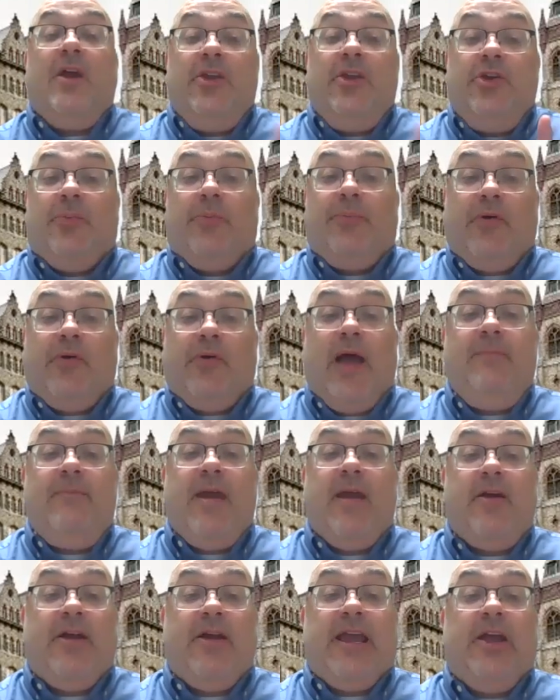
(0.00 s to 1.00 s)
Your
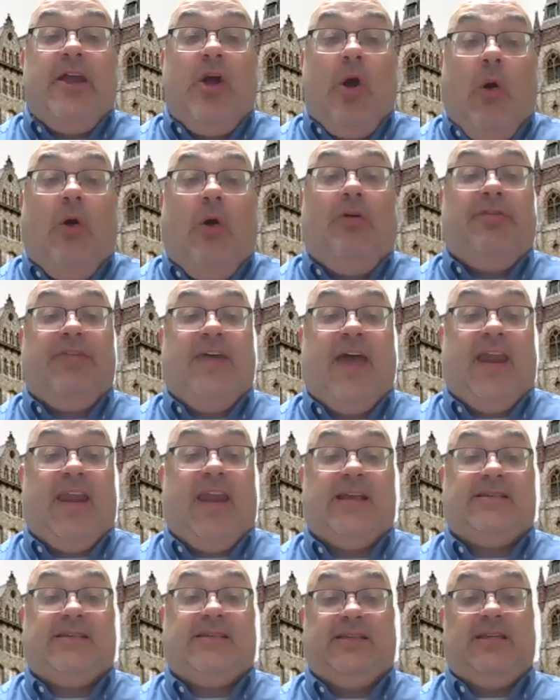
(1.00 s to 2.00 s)
primary goal then
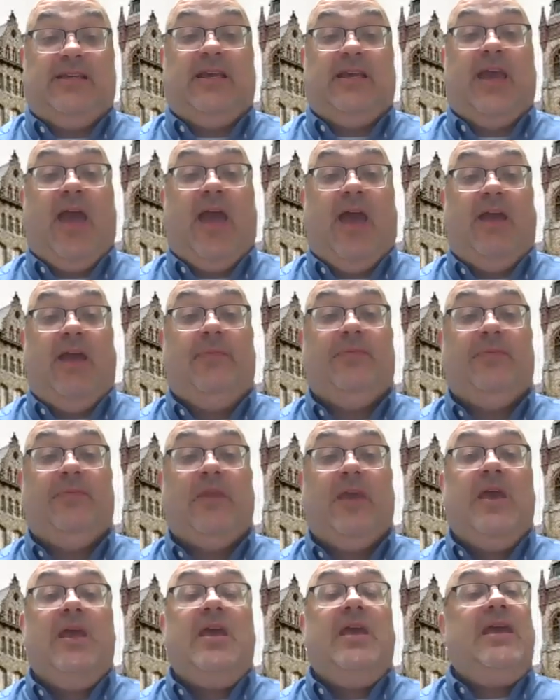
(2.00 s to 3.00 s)
as a TA
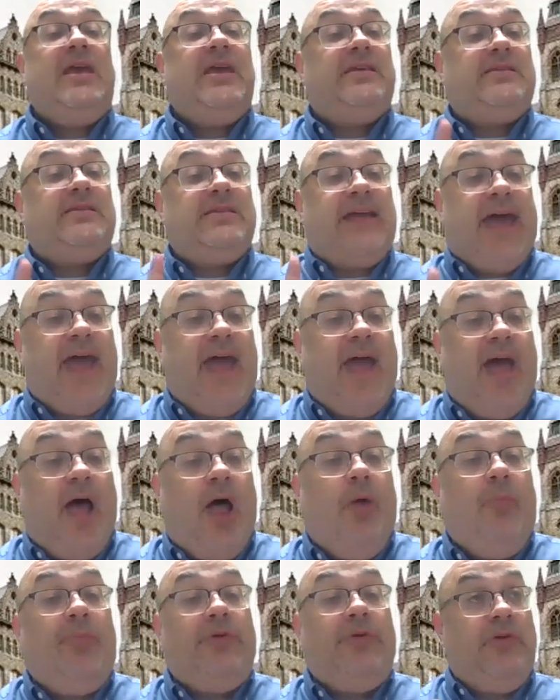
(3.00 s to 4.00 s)
is to
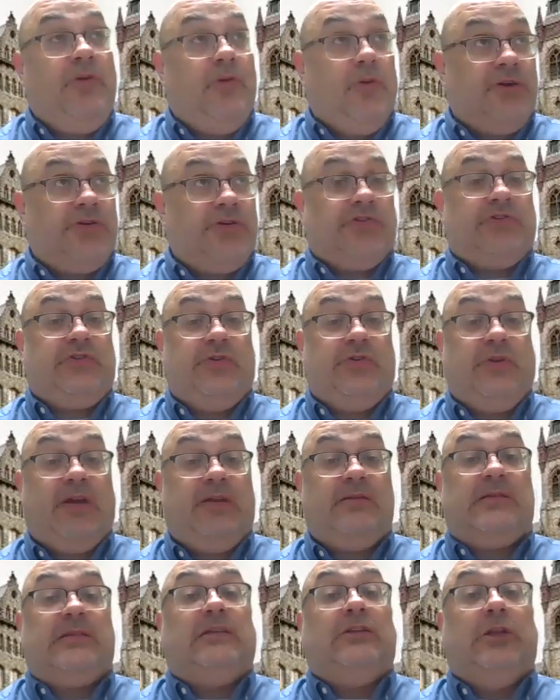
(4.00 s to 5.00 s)
help your
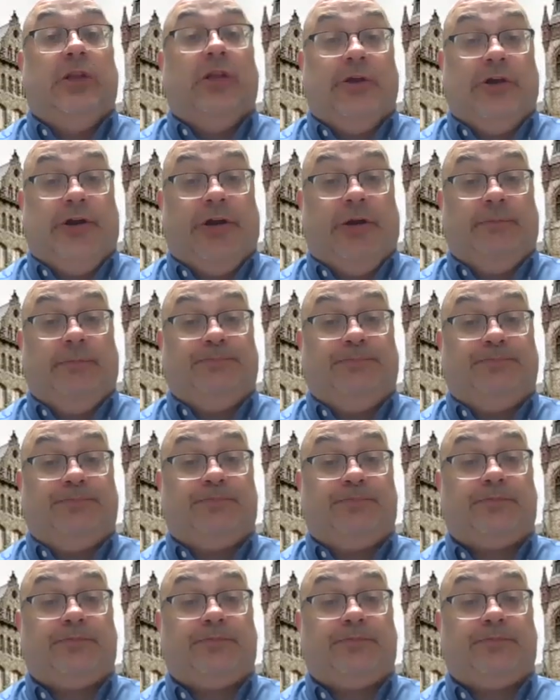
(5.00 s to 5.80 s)
students learn.